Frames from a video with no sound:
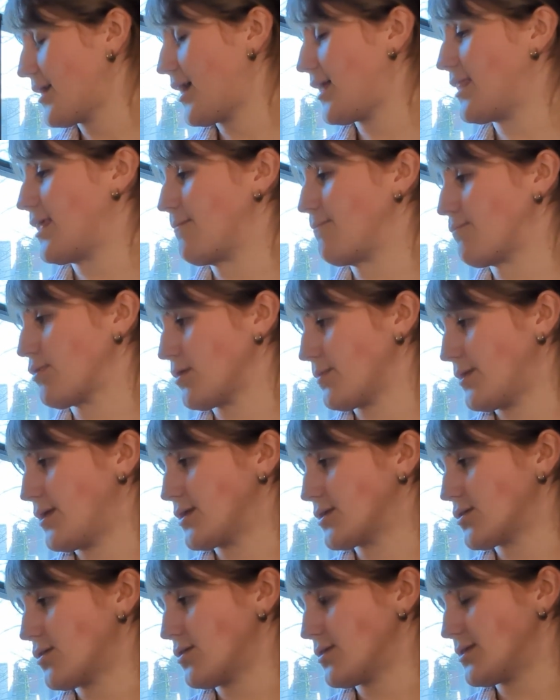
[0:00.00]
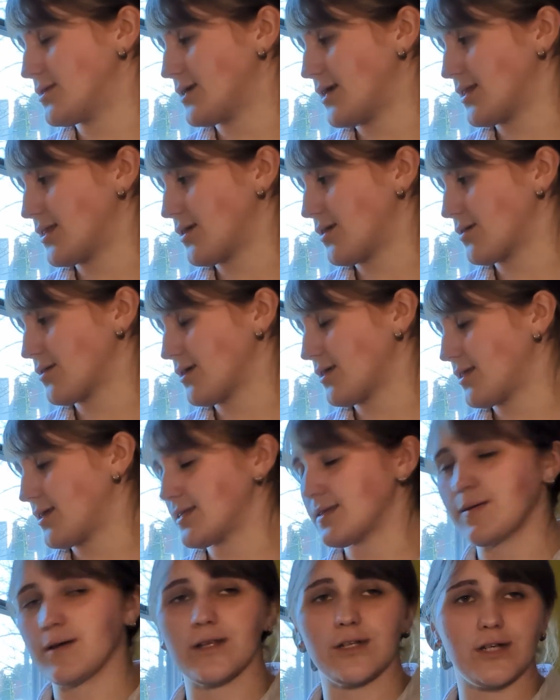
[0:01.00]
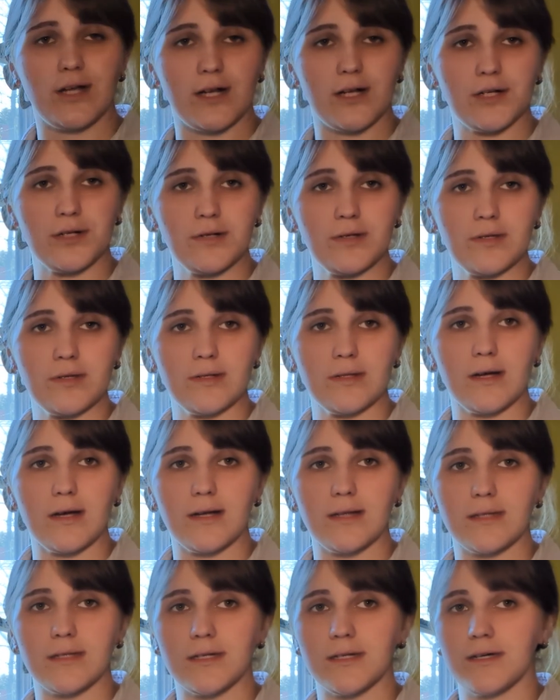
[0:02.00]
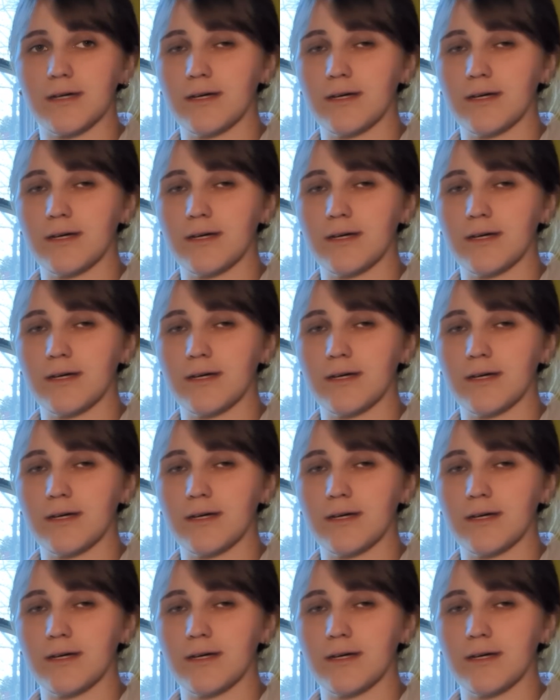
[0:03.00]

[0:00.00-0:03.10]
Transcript: And then permanence holds not the earthly things. I'm gonna change those two lines